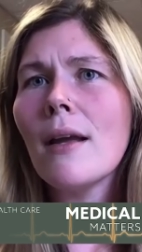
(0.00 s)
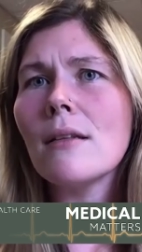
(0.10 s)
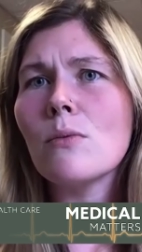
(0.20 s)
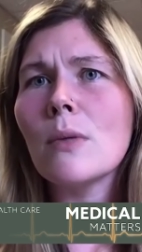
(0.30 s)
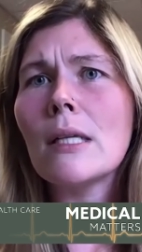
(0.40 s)
why
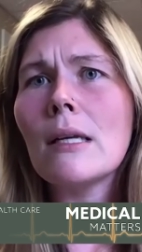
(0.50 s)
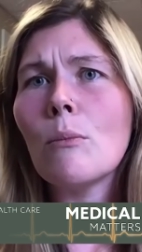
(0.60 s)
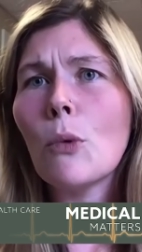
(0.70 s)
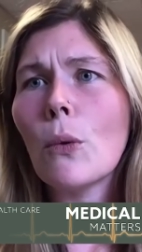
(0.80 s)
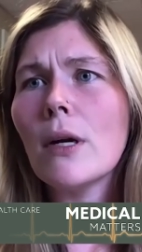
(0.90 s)
it's really
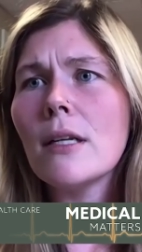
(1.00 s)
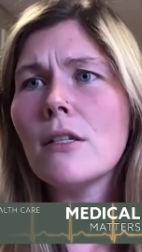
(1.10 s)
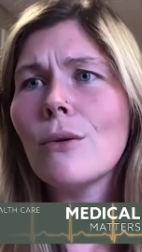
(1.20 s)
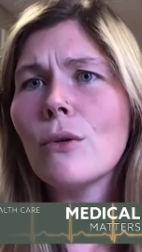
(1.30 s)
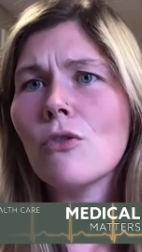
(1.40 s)

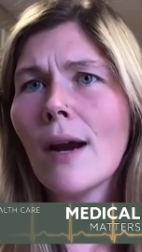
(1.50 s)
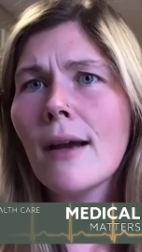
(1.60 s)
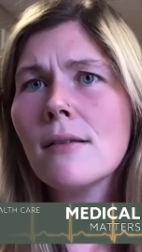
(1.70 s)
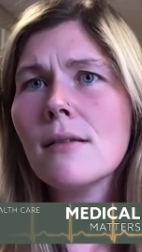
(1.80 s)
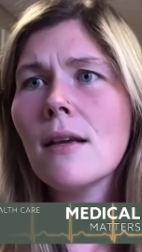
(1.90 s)
important to
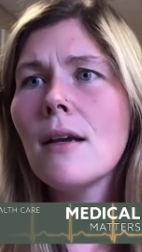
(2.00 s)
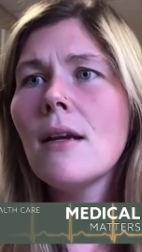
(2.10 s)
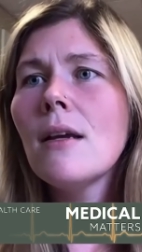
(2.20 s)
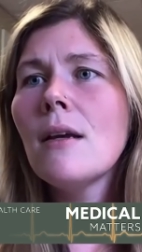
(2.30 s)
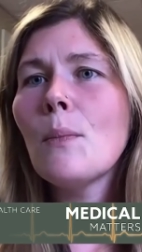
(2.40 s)
address
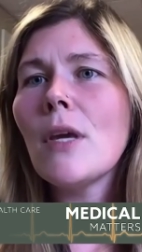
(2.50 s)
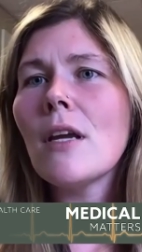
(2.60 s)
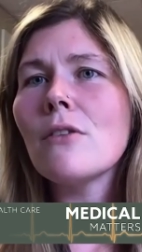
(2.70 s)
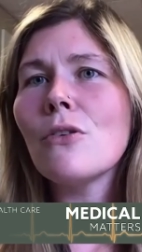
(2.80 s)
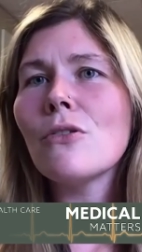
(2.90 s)

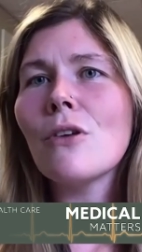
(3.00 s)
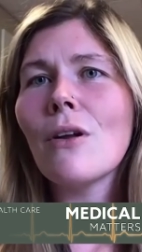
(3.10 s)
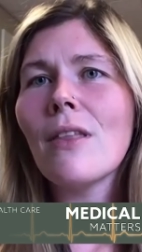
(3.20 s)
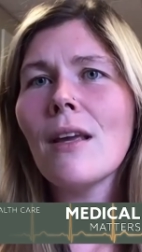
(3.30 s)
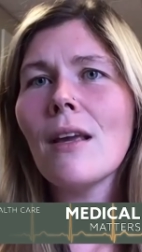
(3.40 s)
because you
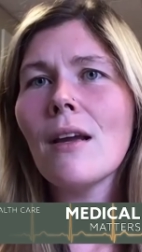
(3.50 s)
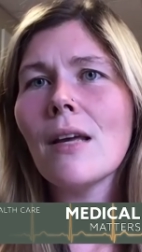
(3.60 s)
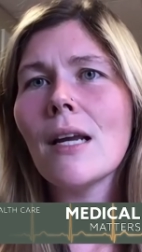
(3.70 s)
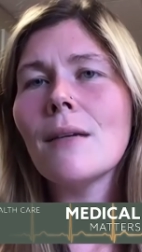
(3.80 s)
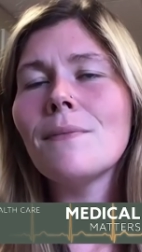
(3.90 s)
start thinking
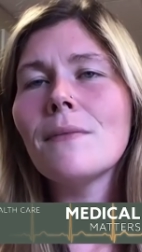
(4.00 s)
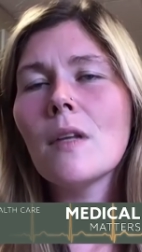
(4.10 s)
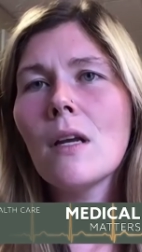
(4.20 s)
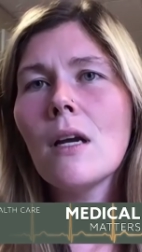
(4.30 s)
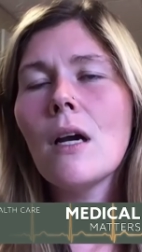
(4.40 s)
like
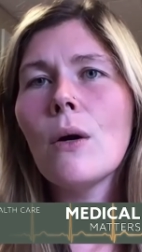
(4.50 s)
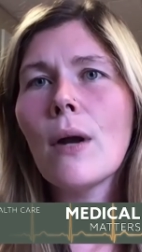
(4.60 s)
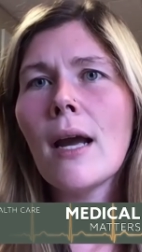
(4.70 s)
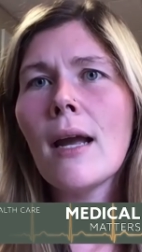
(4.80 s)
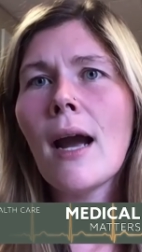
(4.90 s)

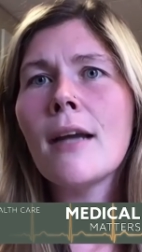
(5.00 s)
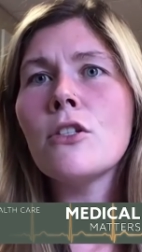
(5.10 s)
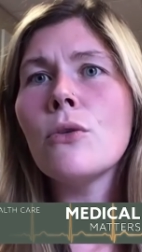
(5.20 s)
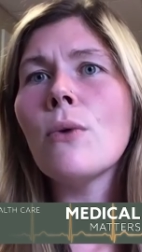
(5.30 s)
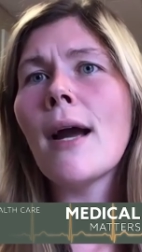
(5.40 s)
Okay, I
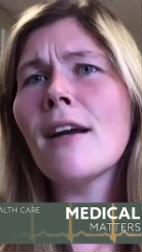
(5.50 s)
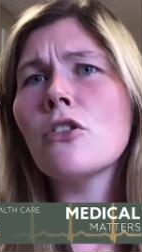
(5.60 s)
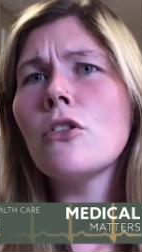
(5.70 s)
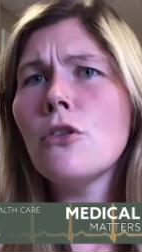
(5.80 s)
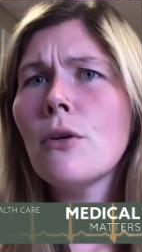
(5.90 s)
do. I
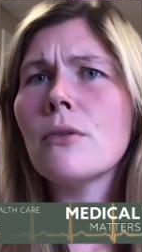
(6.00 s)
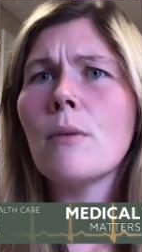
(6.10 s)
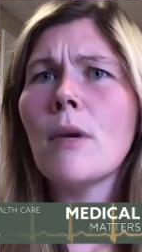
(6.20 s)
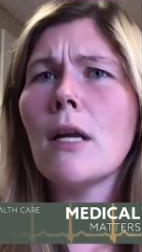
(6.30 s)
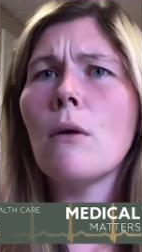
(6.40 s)
actually do know
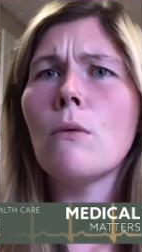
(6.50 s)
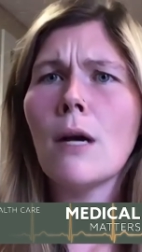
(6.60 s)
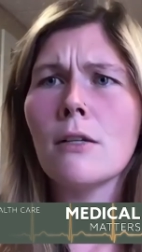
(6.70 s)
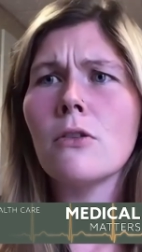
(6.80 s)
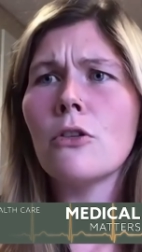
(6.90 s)
somebody who
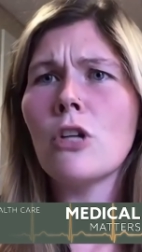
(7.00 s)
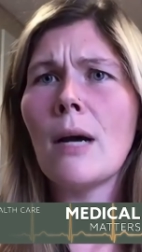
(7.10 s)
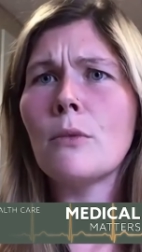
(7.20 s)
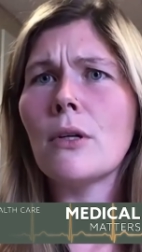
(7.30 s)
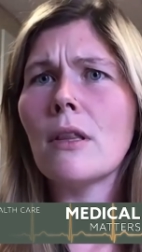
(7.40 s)
lost their
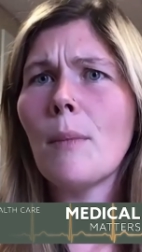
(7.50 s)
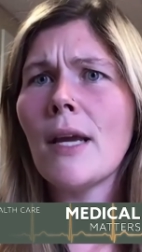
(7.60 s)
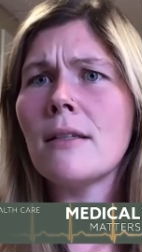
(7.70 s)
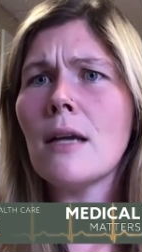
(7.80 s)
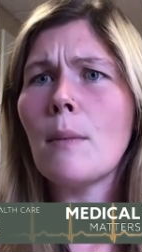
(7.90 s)
job during the
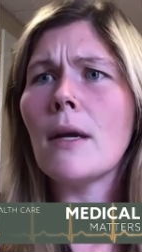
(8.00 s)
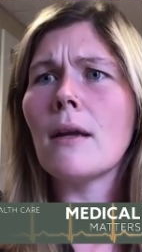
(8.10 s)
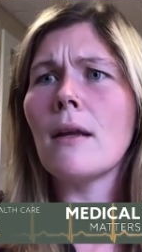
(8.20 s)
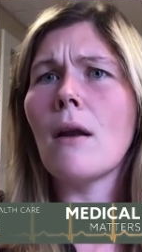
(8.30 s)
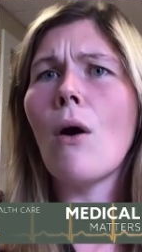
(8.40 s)

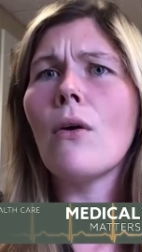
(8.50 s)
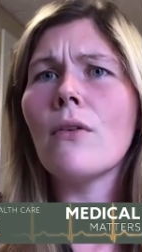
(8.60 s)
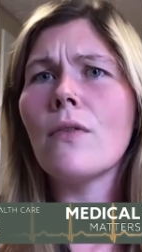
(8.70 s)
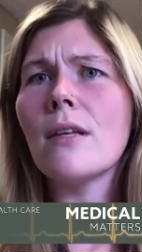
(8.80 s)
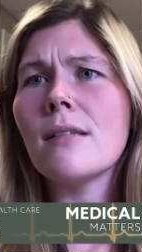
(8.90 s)
pandemic and all
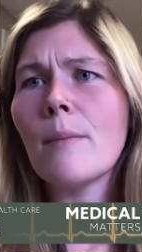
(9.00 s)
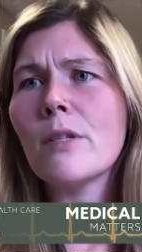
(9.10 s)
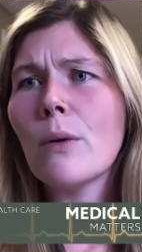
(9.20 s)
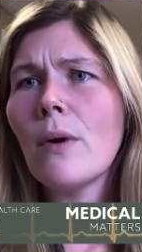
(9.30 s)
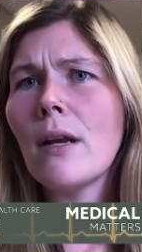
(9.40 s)
of the
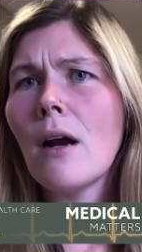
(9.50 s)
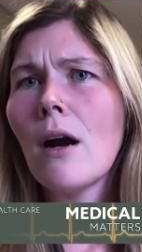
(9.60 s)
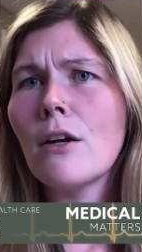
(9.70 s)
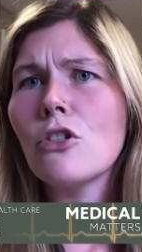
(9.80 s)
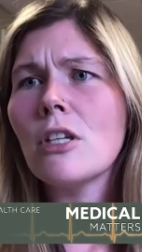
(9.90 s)
subsequent
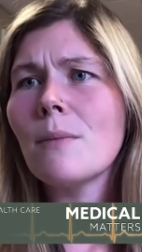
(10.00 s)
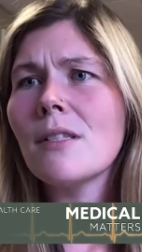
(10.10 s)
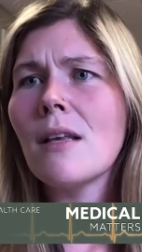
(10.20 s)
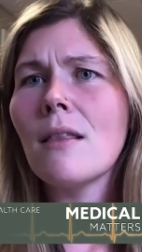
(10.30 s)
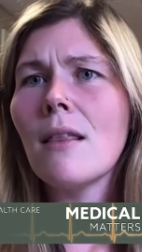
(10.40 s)
hardships
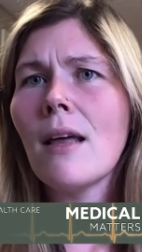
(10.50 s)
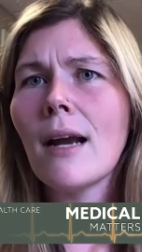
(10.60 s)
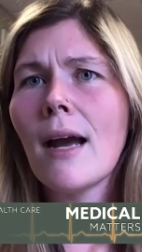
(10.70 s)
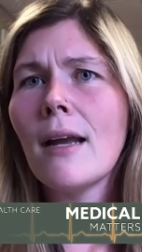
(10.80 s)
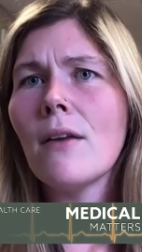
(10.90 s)
that
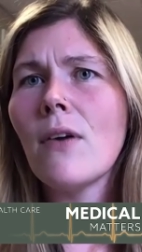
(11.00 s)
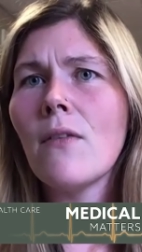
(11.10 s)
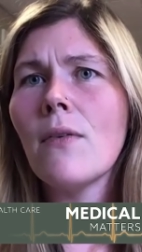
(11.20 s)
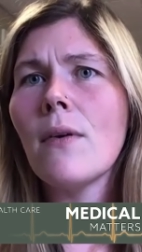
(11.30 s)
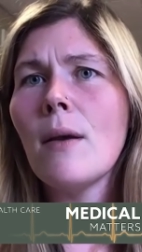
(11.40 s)
that kind of
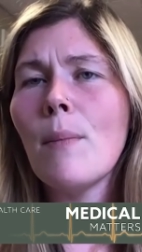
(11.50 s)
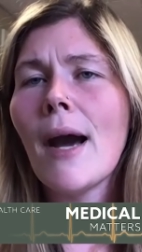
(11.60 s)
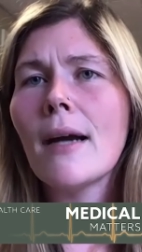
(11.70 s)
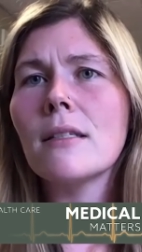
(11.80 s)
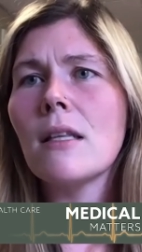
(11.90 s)
have
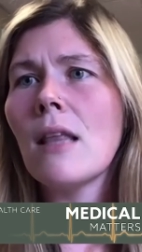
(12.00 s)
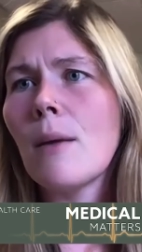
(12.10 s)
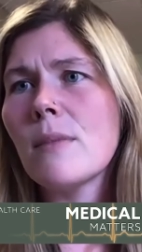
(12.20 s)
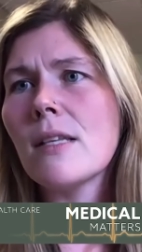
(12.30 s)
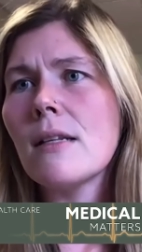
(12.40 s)
impacted
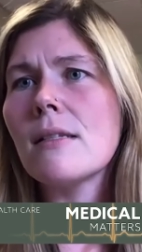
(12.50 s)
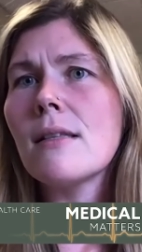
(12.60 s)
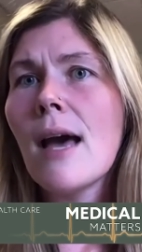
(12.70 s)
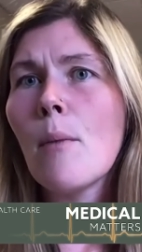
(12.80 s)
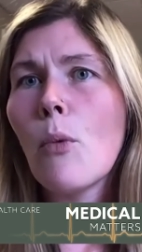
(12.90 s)
them since
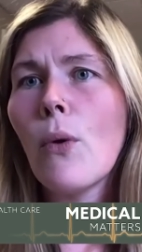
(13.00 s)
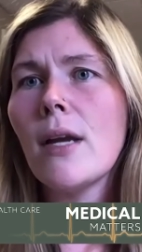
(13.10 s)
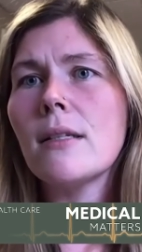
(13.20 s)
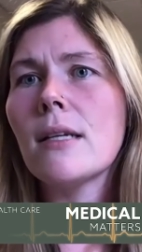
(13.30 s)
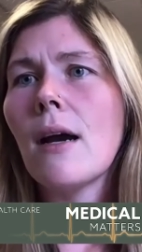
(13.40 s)
that
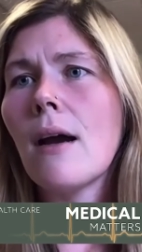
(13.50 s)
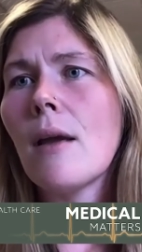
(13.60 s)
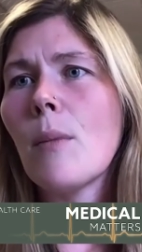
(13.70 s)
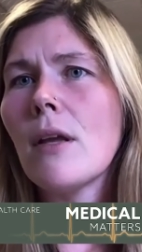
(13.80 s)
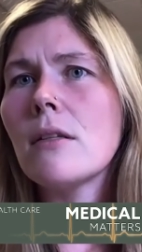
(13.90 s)
point in
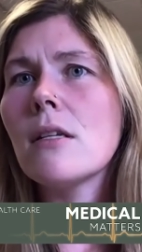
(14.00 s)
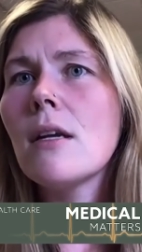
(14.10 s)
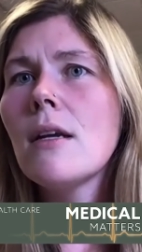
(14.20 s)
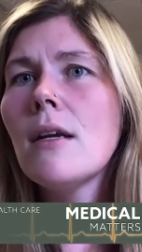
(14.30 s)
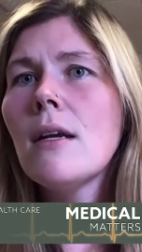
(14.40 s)
time. And